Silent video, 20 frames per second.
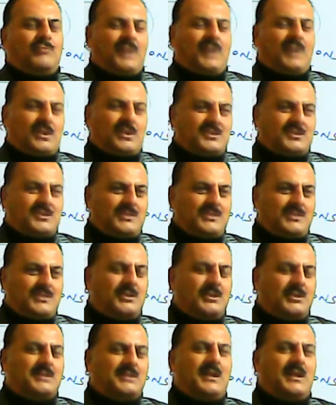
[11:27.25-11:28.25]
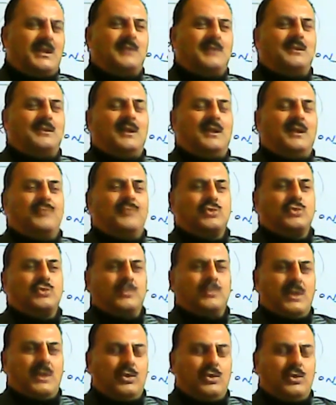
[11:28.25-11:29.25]
well conscious about it that day after
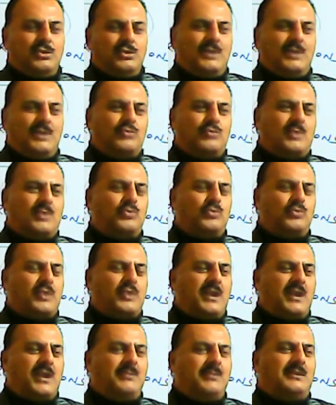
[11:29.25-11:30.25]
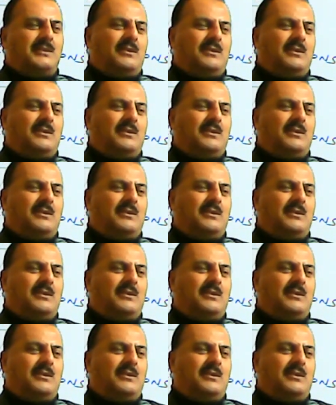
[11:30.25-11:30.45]
tomorrow you have to come to academy